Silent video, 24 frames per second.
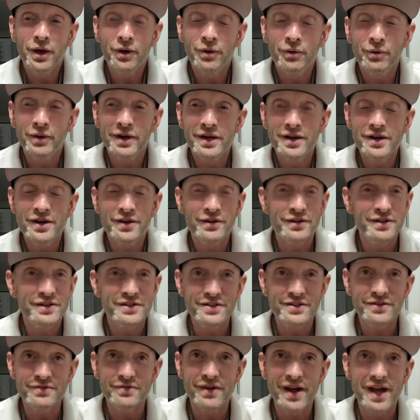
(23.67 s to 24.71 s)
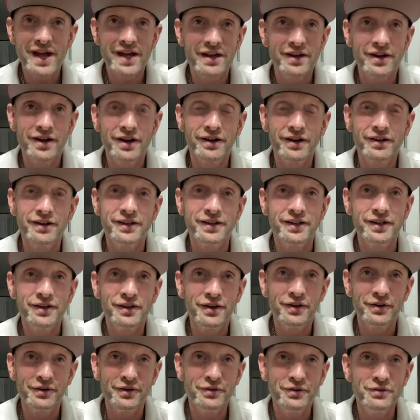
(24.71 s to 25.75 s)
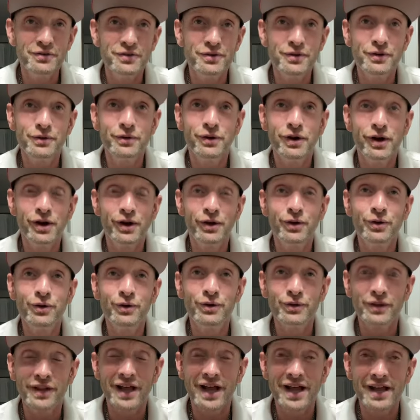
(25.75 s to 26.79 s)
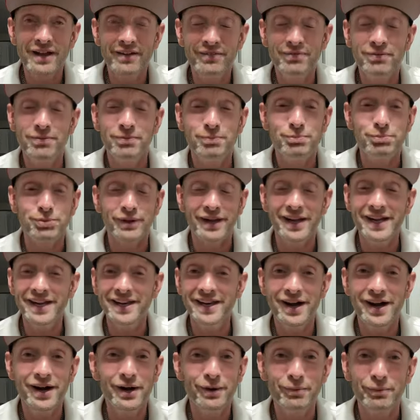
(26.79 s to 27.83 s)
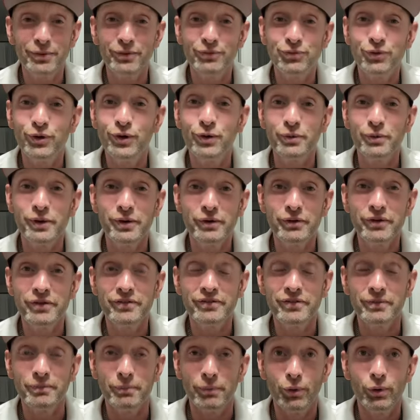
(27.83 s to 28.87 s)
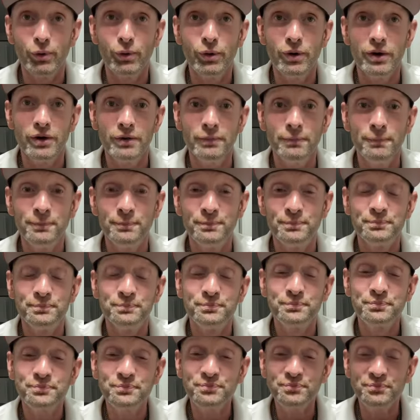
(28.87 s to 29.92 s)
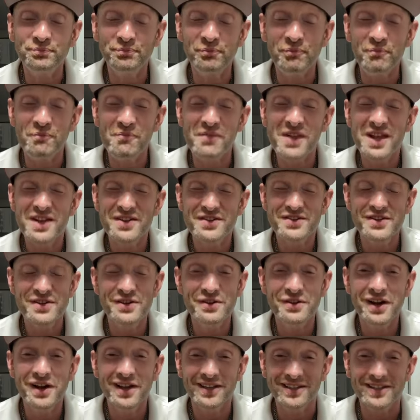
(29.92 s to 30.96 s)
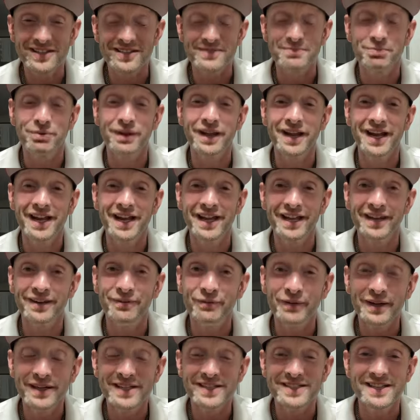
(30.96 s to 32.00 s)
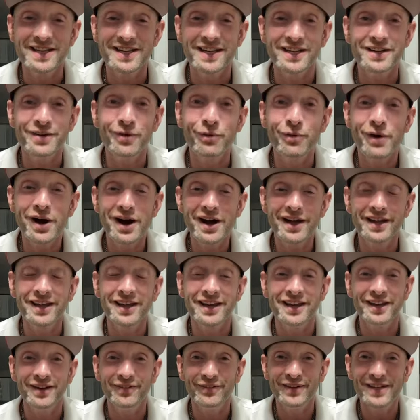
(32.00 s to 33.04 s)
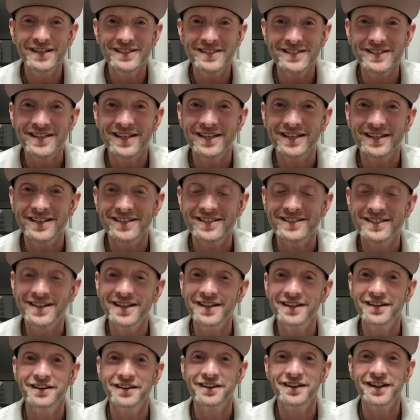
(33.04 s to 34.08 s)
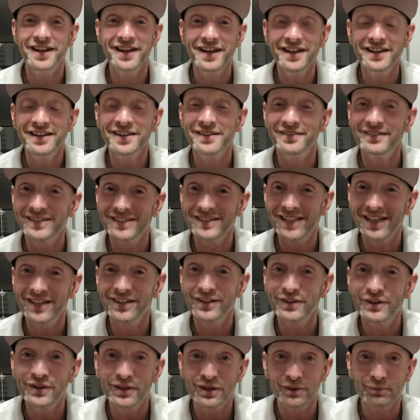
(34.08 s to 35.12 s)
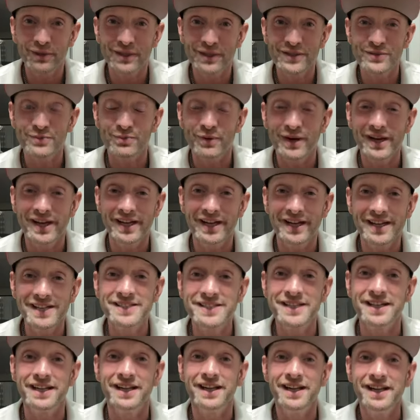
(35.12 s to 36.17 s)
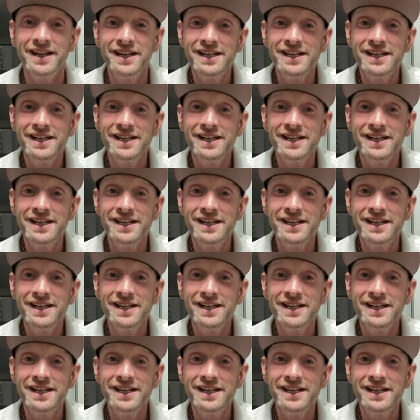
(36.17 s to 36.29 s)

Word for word: We know that you've had our, you know, you knew our whole life played out before we were even born so you got this plan, and we just need to walk in it. We just need to seek your kingdom and say, Lord, which way is it?